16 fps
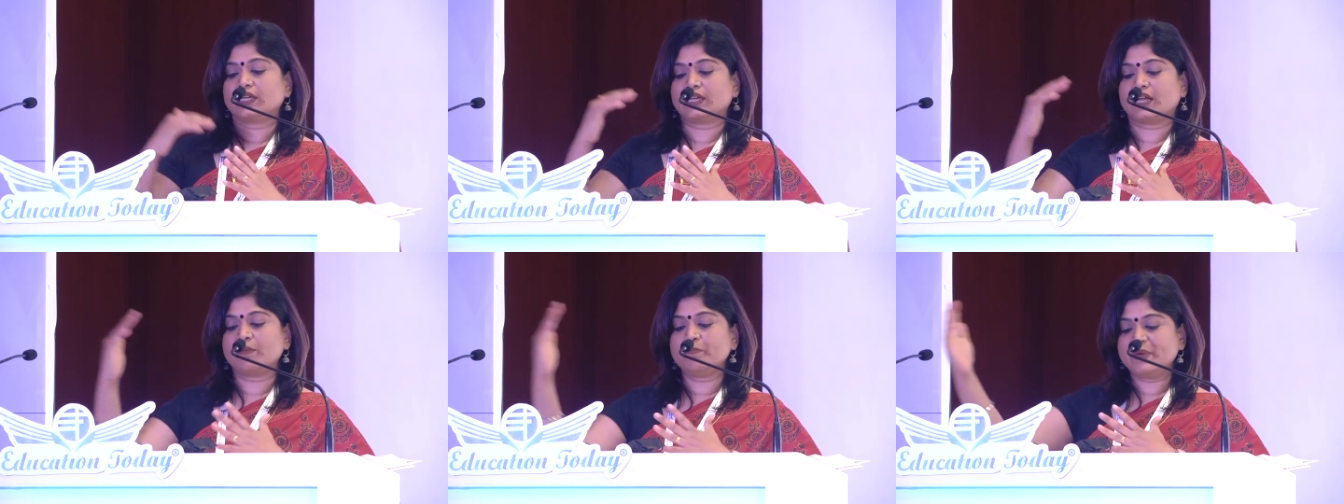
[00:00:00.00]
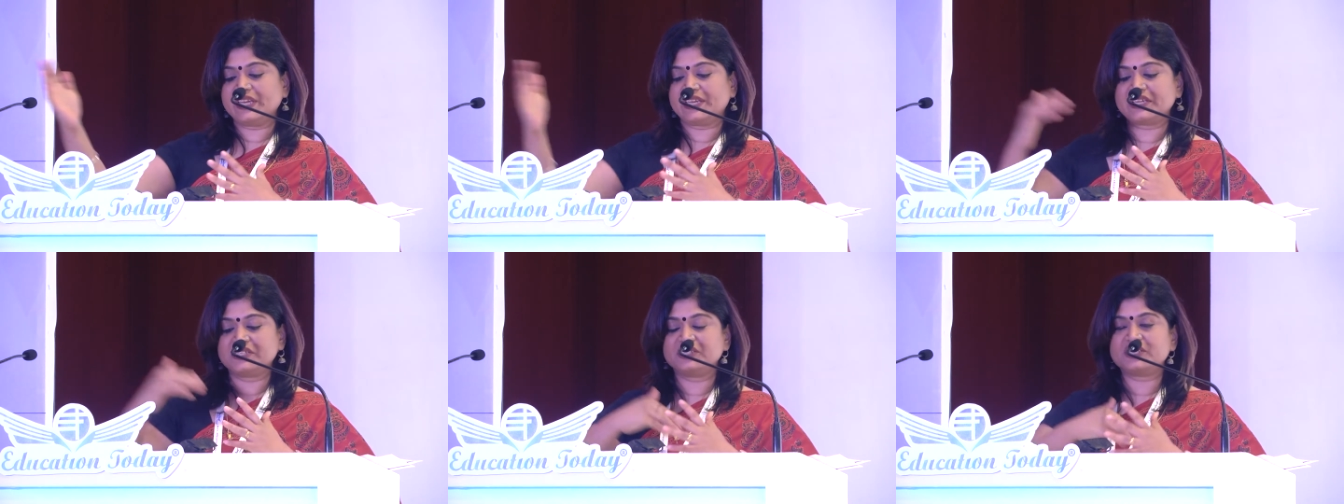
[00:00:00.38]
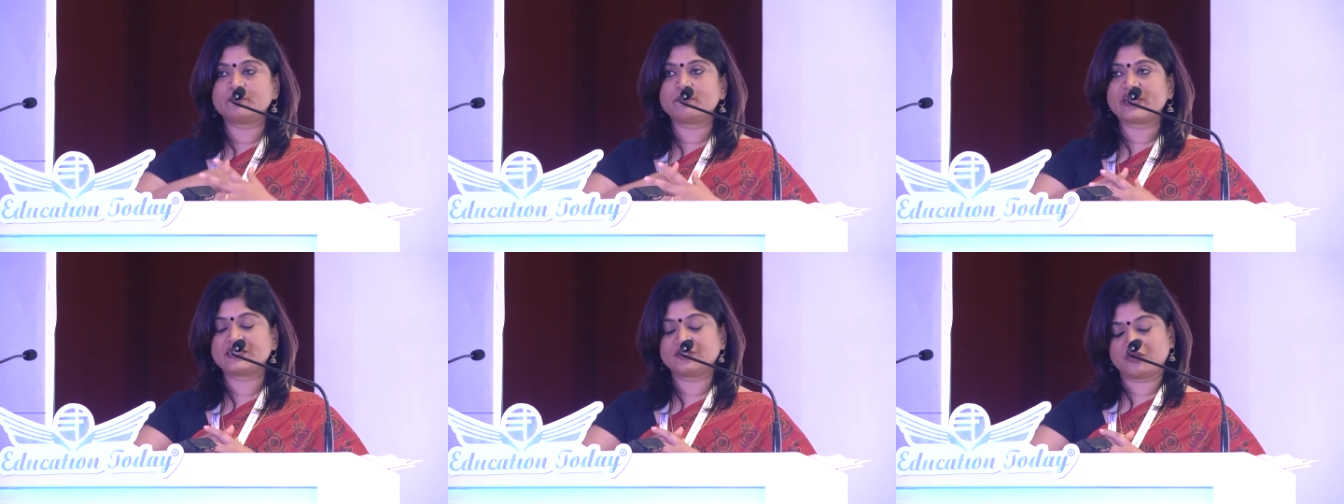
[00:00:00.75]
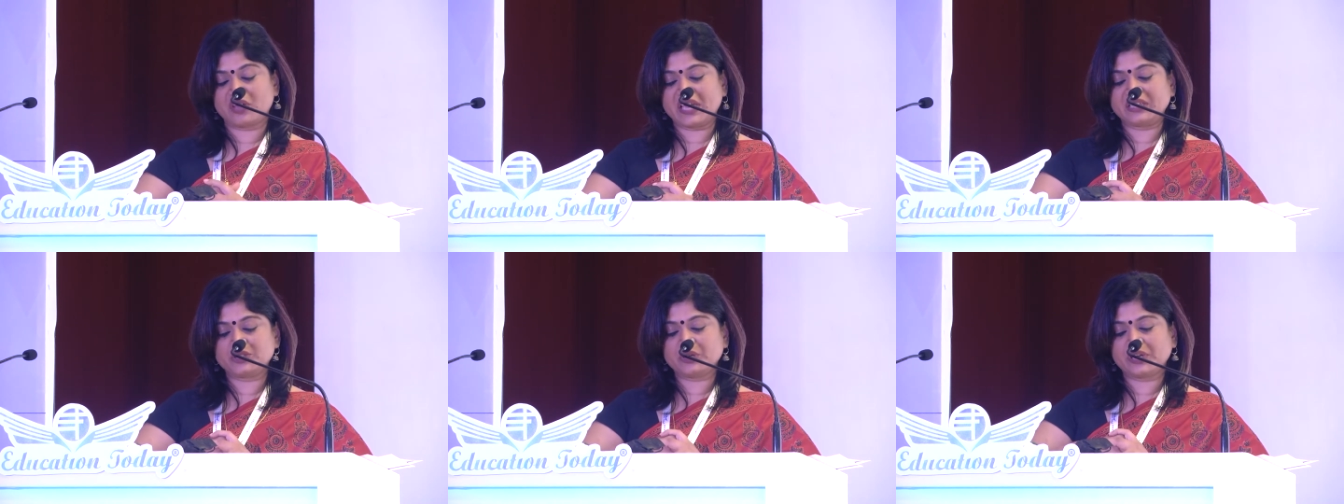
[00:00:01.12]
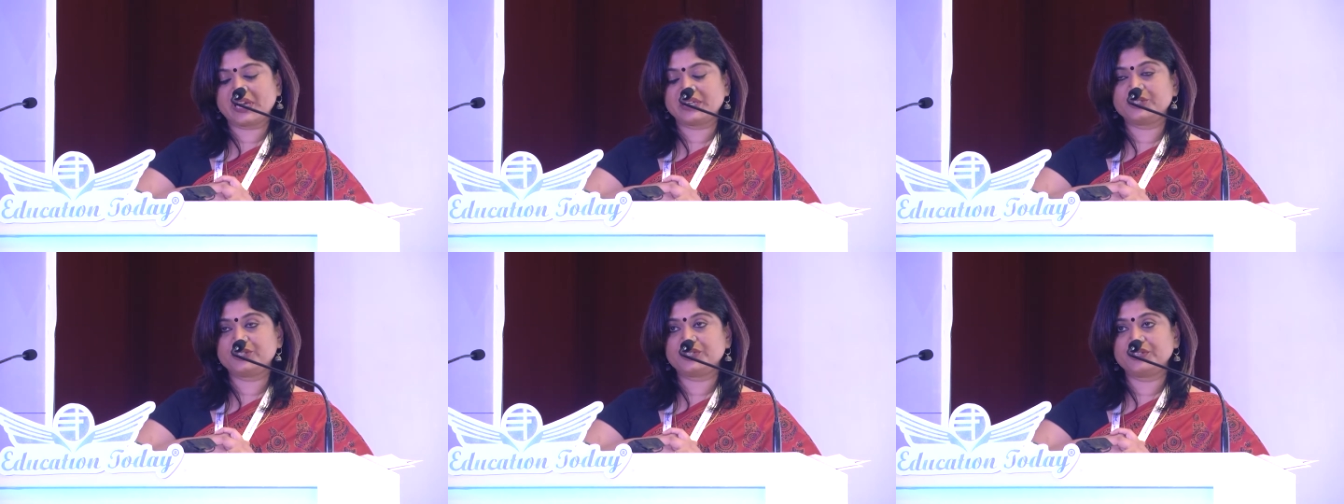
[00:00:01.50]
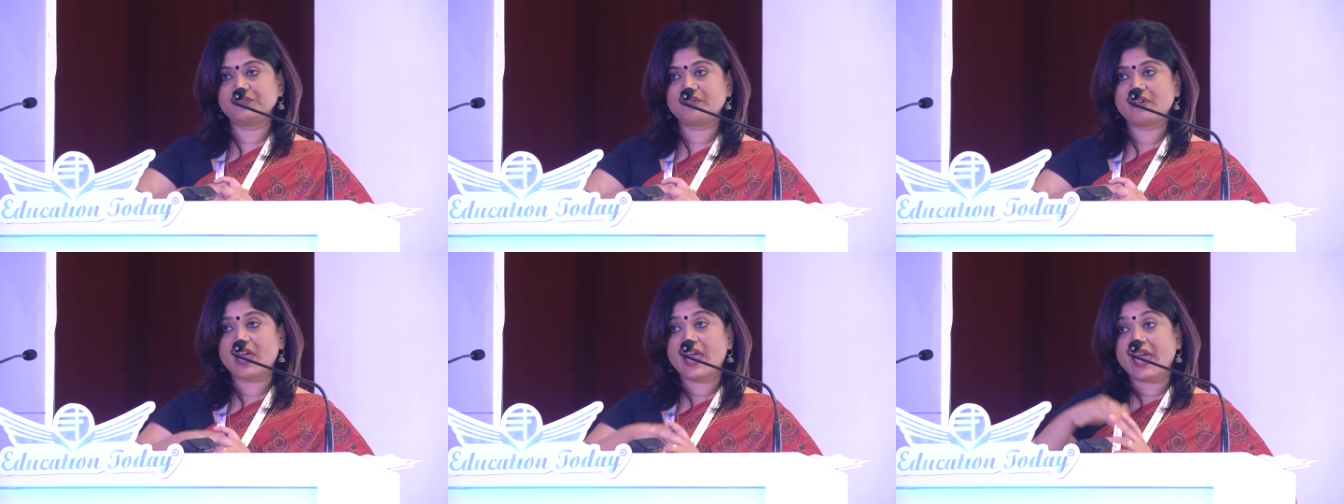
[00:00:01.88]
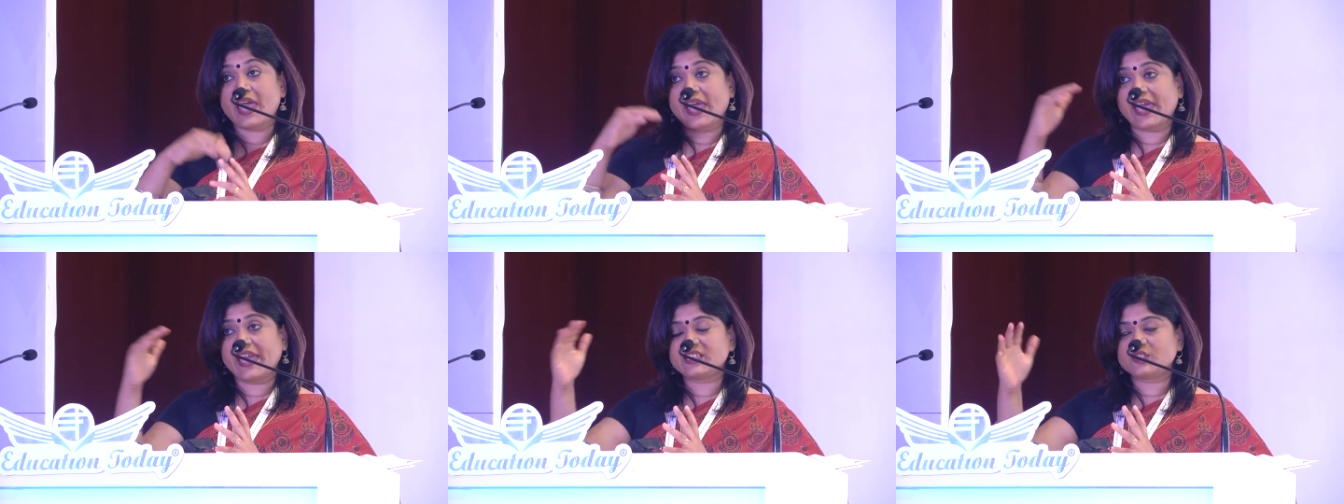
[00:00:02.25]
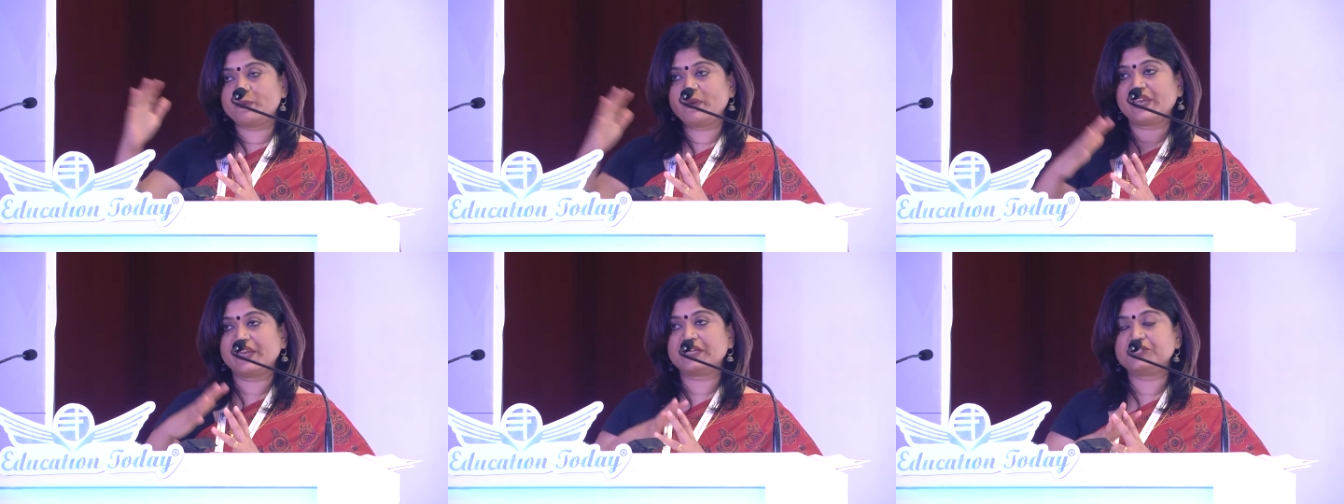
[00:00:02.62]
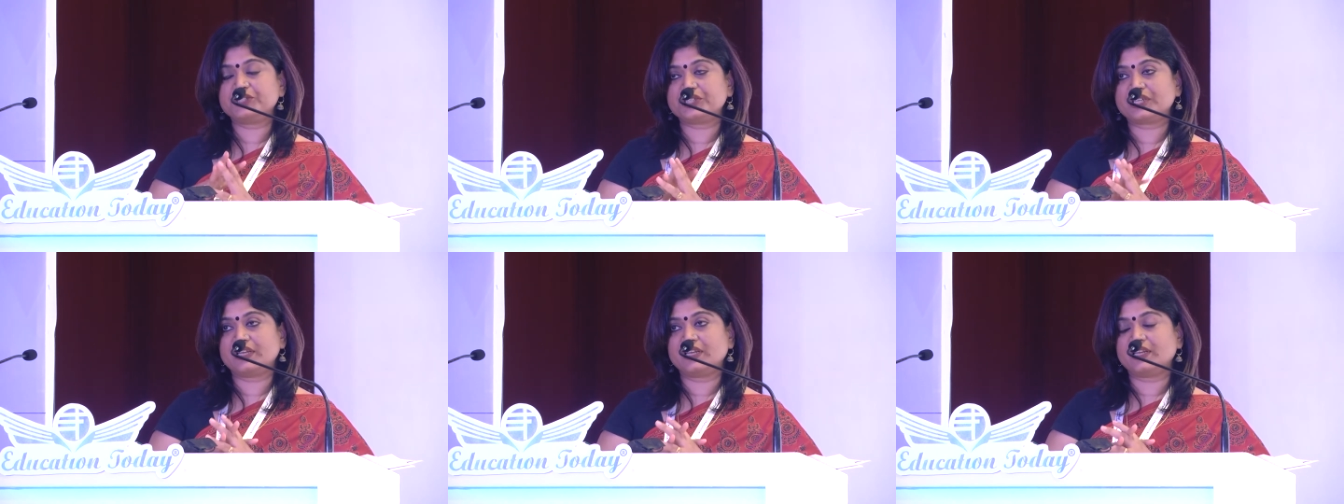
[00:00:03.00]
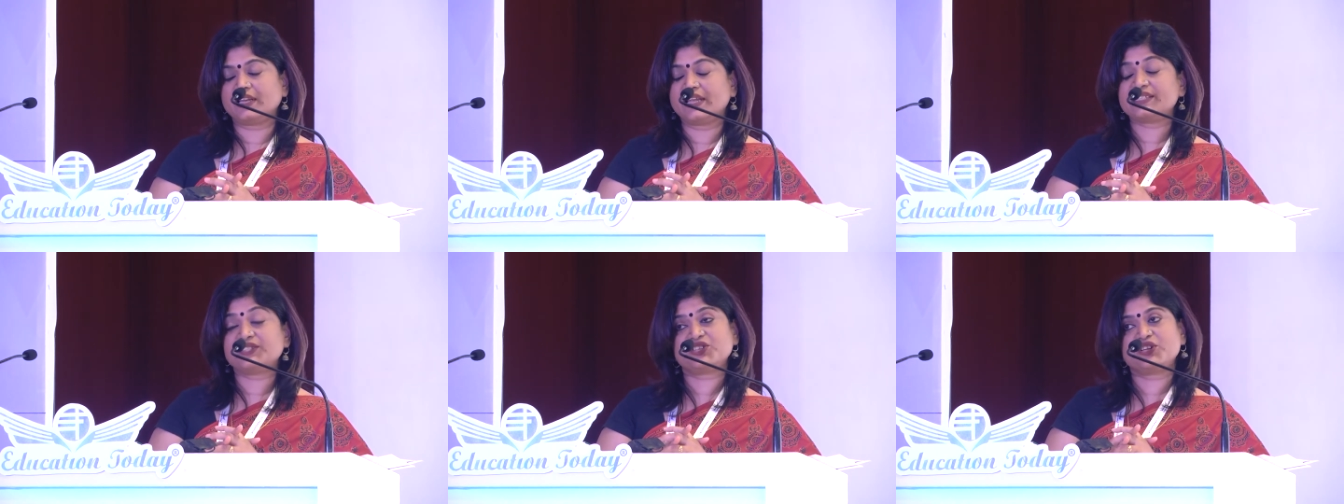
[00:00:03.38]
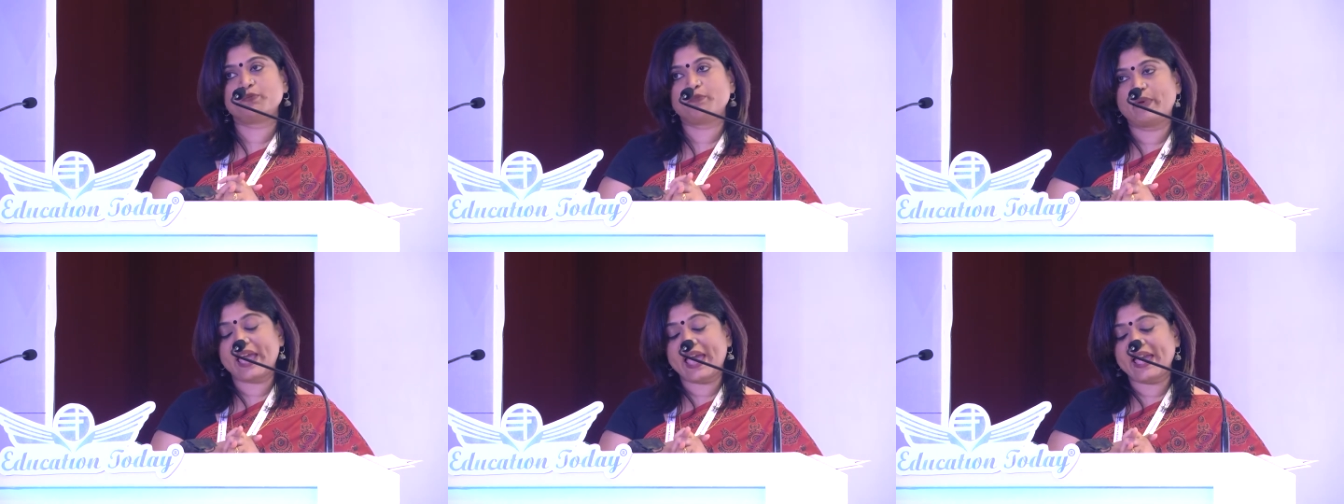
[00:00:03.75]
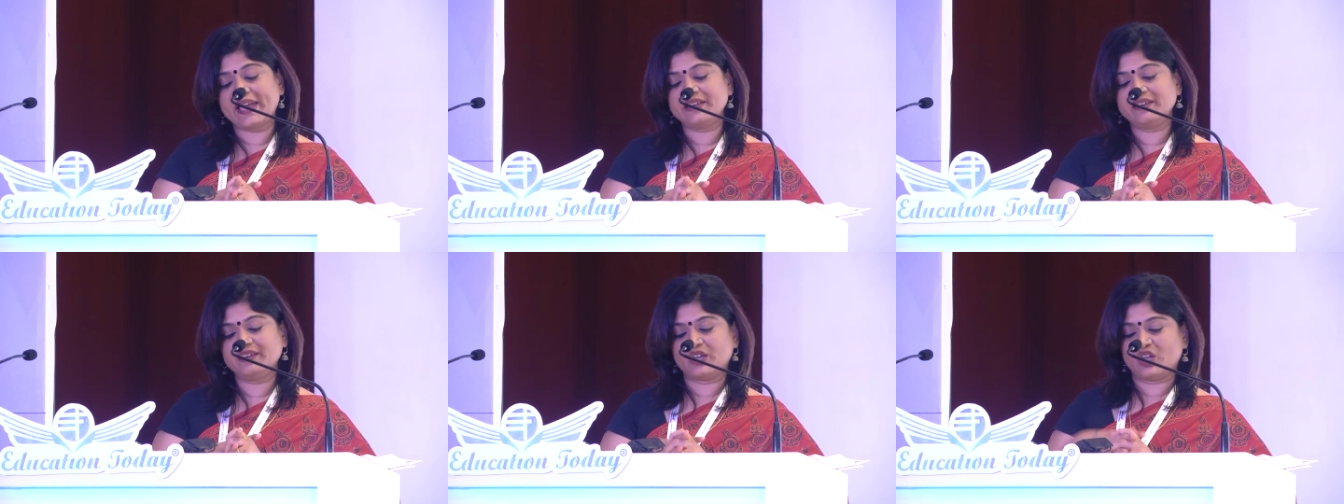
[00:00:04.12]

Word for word: competency-based education, experiential lesson plan.